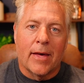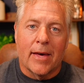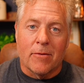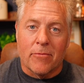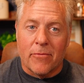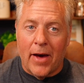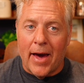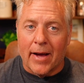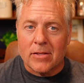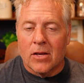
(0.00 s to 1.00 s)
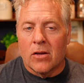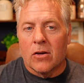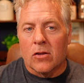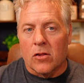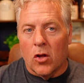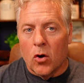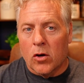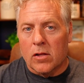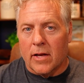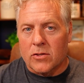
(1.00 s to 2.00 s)
In fact, low
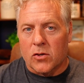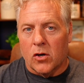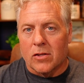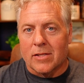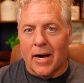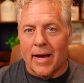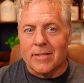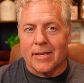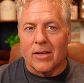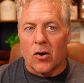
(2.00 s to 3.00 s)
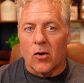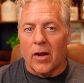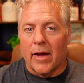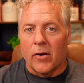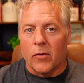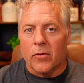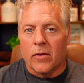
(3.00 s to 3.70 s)
cholesterol diets can hurt health.